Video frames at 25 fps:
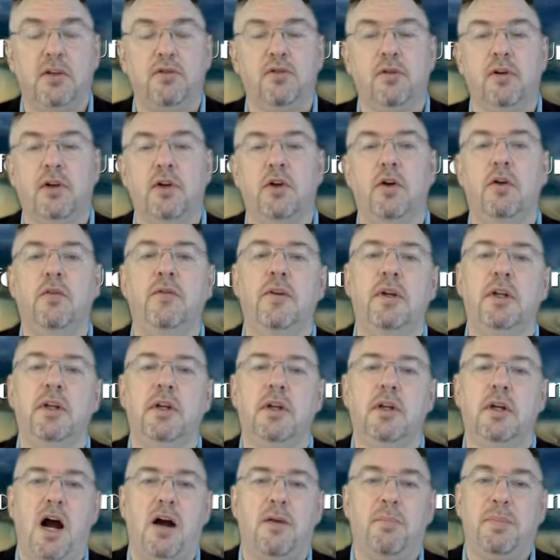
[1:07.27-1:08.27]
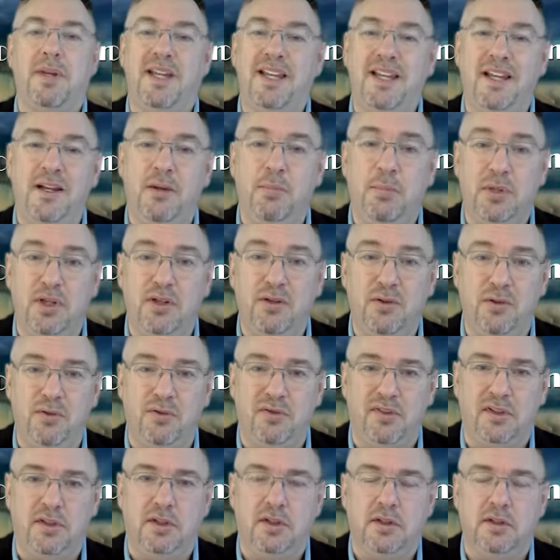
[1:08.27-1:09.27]
during COVID, are being
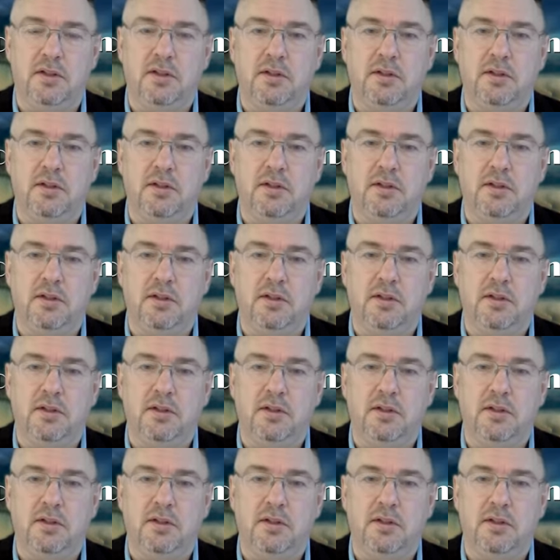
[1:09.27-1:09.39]
abused